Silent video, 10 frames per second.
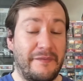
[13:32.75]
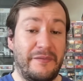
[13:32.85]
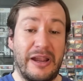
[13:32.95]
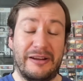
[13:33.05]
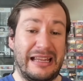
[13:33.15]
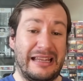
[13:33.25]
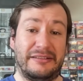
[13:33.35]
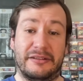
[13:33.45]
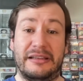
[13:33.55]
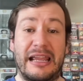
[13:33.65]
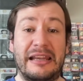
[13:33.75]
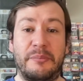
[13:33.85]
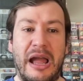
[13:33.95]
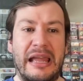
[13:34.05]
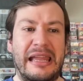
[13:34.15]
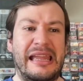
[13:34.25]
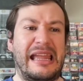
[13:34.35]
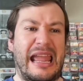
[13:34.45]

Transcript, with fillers: very entertained by it,